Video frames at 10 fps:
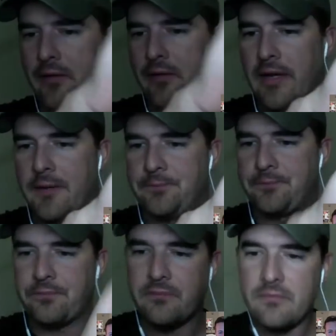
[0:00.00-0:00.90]
right.
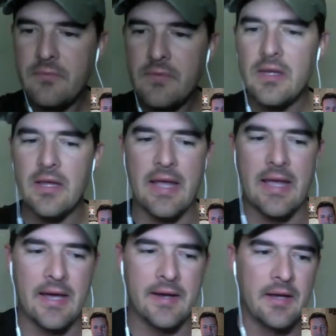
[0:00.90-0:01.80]

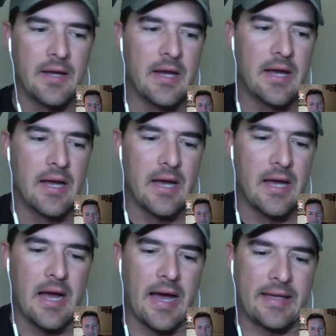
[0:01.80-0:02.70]
And
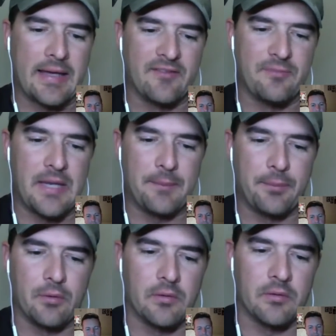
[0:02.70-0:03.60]
I give
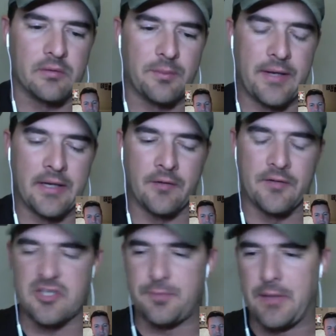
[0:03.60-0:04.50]
people, depending on the
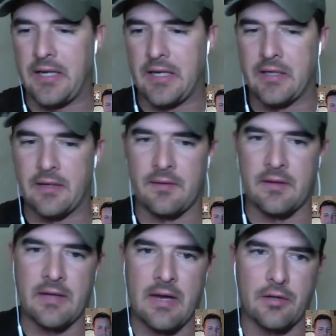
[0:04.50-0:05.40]
speed and the
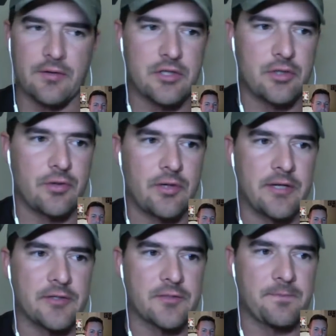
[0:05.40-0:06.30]
how good the shooter
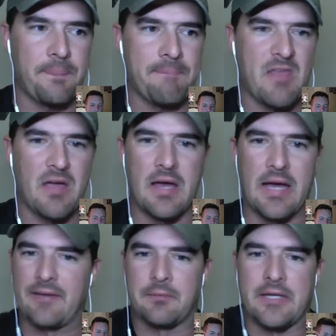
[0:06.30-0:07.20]
is, I
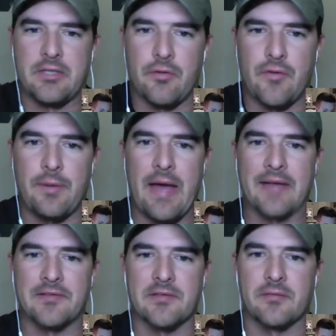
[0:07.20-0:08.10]
give them like two or three
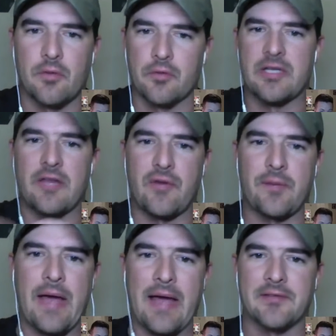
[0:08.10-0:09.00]
passes. We'll, we'll say three
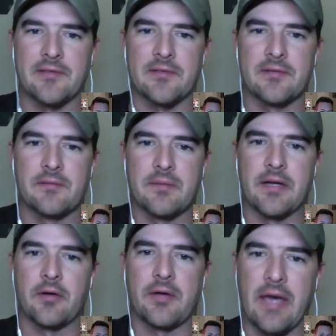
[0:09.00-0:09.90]
passes. I'm like,
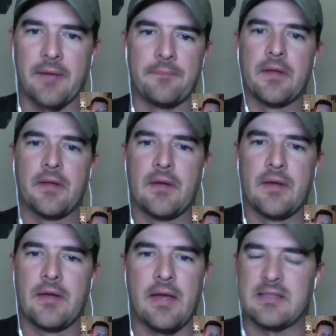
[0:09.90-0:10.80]
okay,
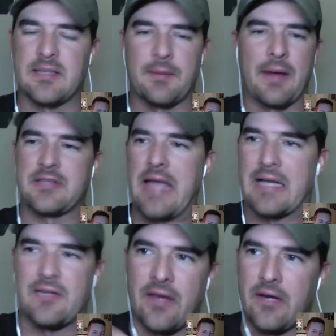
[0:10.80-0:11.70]
and sometimes it's activated